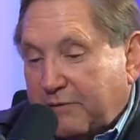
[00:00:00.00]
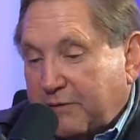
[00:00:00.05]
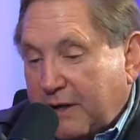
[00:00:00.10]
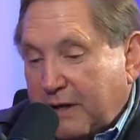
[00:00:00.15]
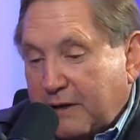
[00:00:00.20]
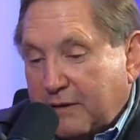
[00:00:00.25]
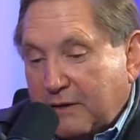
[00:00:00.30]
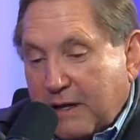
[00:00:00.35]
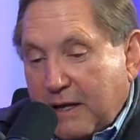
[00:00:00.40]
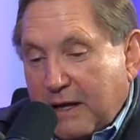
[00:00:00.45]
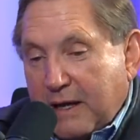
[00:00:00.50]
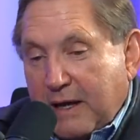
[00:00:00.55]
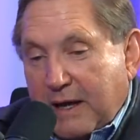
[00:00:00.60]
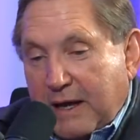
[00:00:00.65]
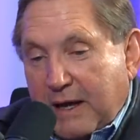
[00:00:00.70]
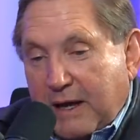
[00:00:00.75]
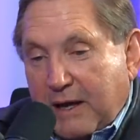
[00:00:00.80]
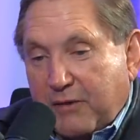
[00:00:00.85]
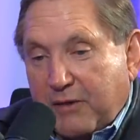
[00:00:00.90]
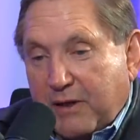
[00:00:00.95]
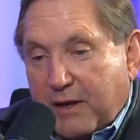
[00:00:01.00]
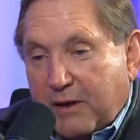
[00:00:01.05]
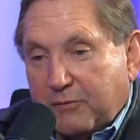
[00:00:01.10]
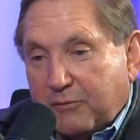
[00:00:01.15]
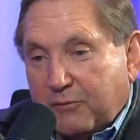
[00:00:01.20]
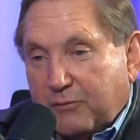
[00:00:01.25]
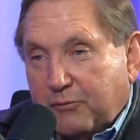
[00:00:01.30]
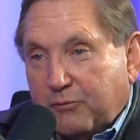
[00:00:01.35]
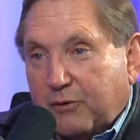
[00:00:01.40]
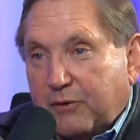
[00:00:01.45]
And
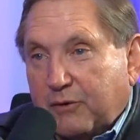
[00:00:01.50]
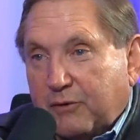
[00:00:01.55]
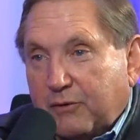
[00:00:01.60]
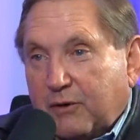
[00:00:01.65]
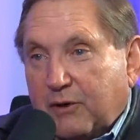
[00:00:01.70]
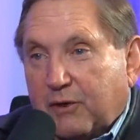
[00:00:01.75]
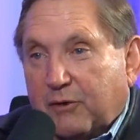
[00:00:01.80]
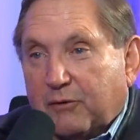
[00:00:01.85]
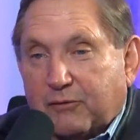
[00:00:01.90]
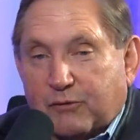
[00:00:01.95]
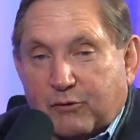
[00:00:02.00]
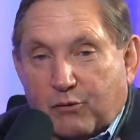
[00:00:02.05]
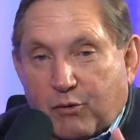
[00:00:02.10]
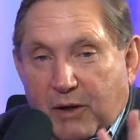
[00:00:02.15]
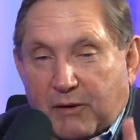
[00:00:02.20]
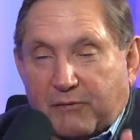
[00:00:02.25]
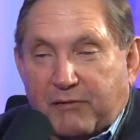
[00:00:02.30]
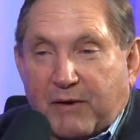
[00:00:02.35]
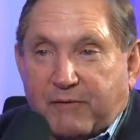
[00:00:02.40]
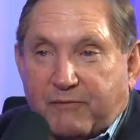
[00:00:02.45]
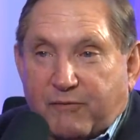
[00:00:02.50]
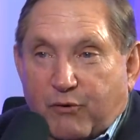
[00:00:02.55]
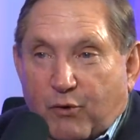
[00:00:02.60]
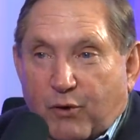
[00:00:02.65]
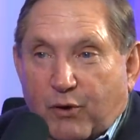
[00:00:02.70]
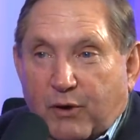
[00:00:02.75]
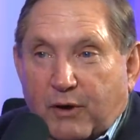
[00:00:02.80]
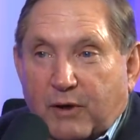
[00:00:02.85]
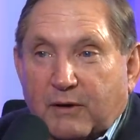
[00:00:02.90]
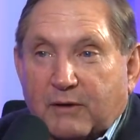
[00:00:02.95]
then, qualified
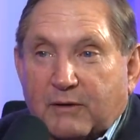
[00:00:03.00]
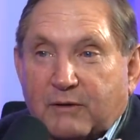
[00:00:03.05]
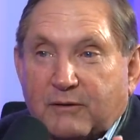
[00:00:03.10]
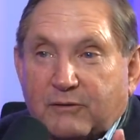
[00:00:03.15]
4,